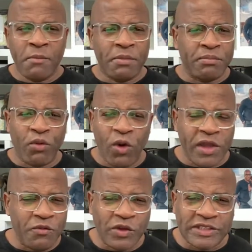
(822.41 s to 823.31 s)
But
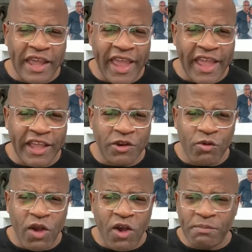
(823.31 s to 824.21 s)
boy, was I hanging
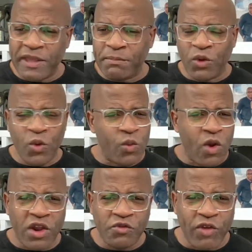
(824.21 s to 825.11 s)
around people who
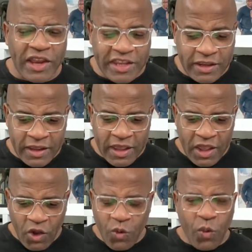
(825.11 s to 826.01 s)
weren't ready
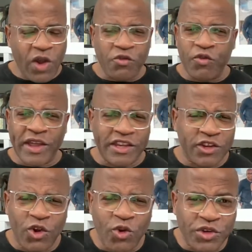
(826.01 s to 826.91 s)

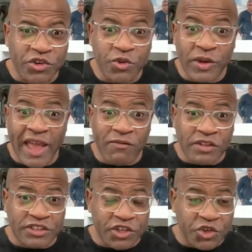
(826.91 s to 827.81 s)
to go to new
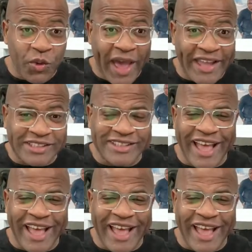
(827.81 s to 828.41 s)
levels and new heights.